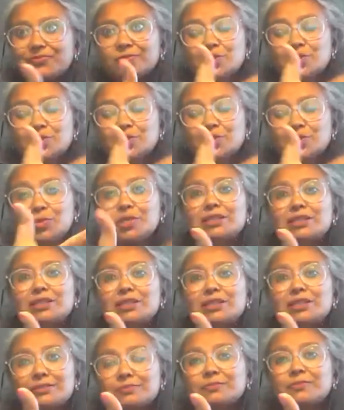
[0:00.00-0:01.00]
doing
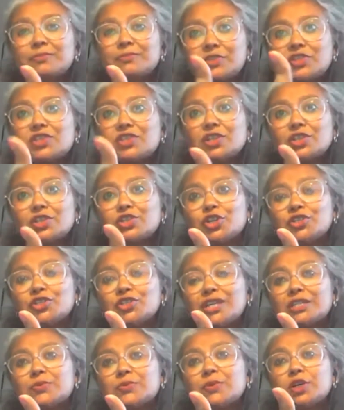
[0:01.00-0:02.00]
research on
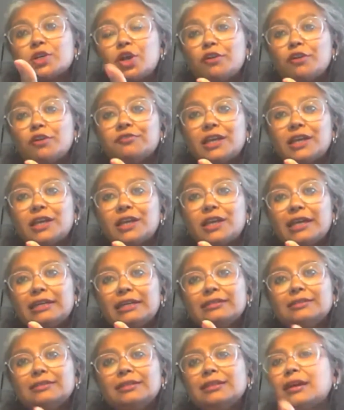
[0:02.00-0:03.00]
sex work offline
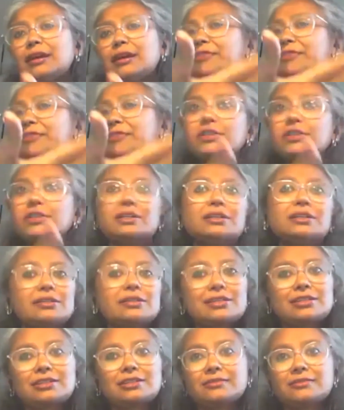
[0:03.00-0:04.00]
are very
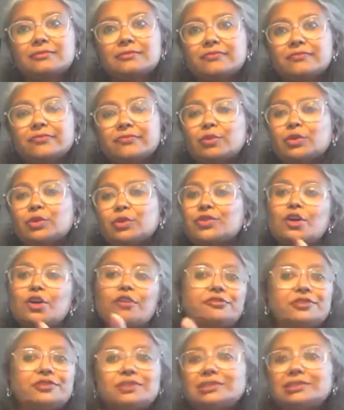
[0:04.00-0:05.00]
rehearsed, because
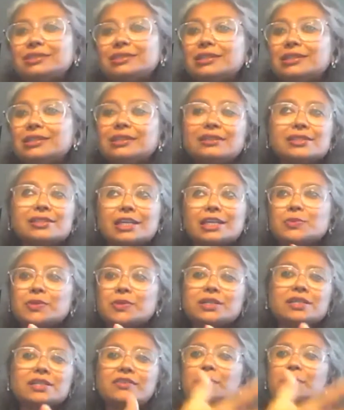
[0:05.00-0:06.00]
often sex
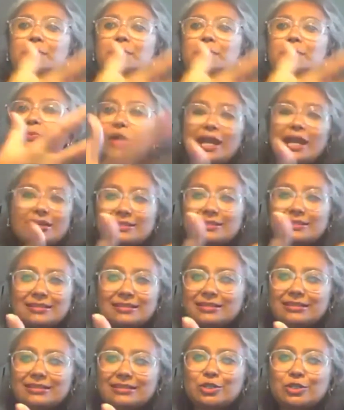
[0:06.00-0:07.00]
workers are very
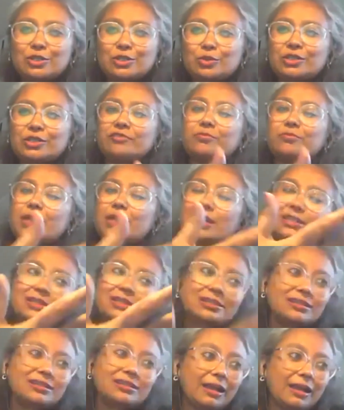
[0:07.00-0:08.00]
practiced. And, you know, they've met
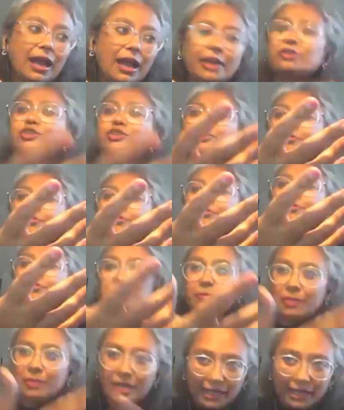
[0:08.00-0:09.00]
hundreds of people
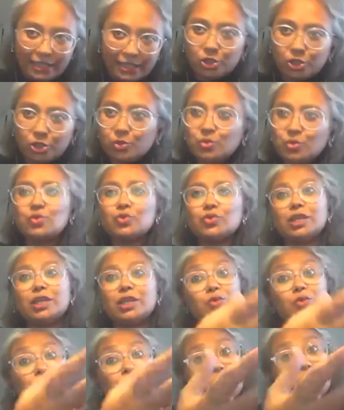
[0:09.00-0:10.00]
like you. They know
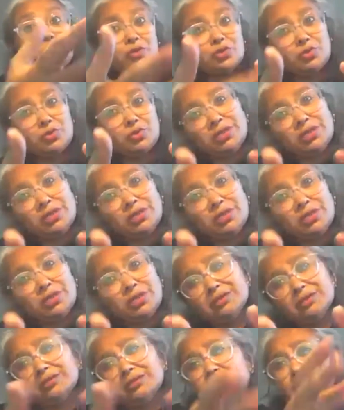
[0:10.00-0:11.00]
what you want to hear. They
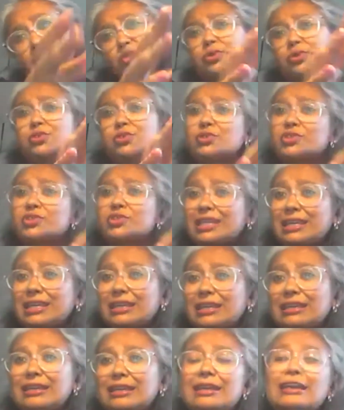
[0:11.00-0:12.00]
know what to say.
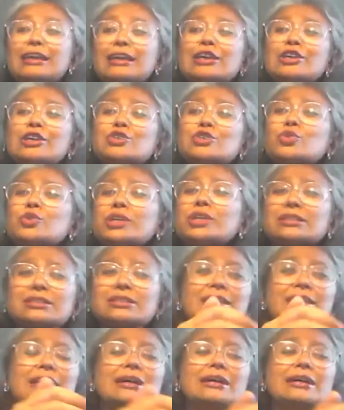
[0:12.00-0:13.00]
So it's
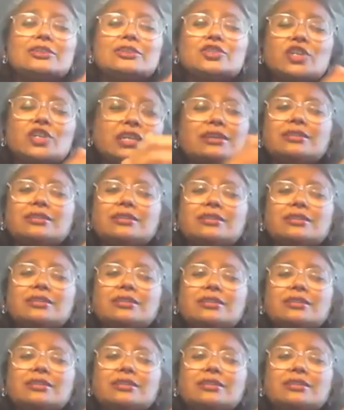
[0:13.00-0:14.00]
trickier to
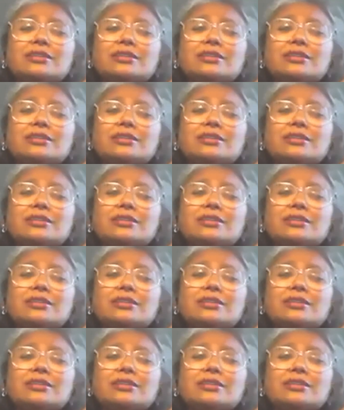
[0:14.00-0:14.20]
do